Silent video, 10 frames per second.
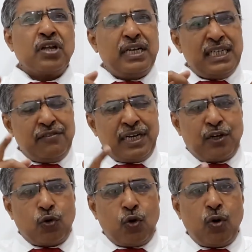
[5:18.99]
Even at
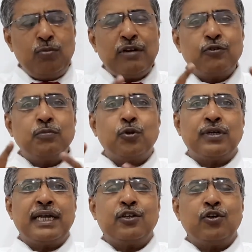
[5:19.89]
home, you have to
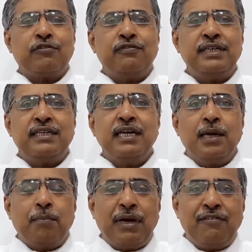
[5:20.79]
protect your
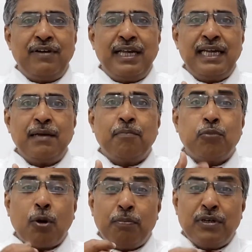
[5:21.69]
feet by wearing
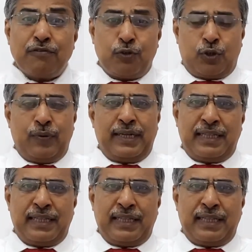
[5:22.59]
proper footwear.